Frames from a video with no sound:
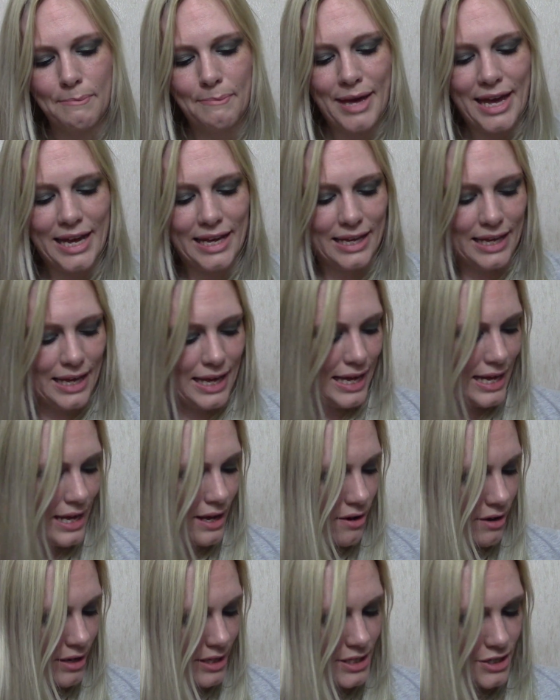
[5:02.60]
pinky
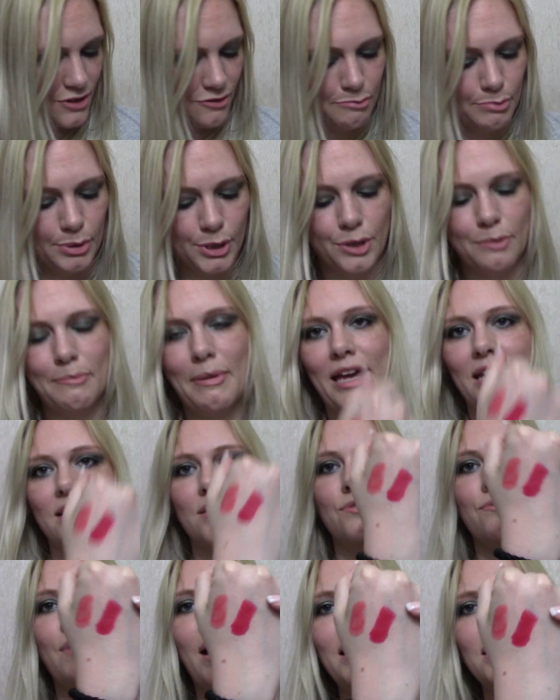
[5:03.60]
kind of blue
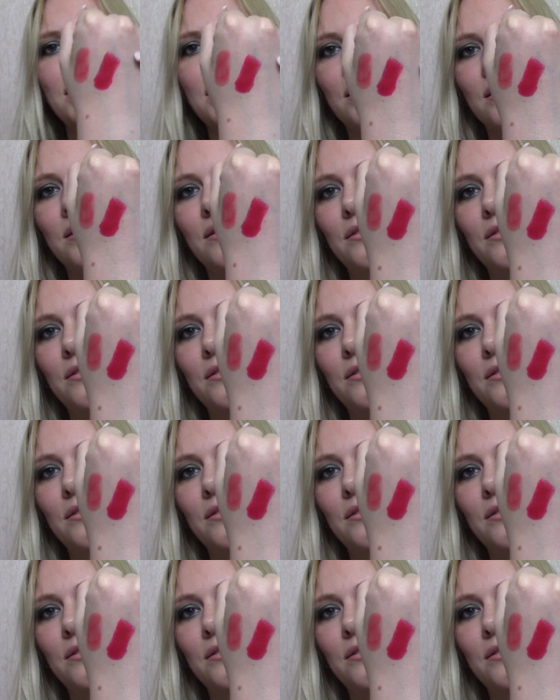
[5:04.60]
based red,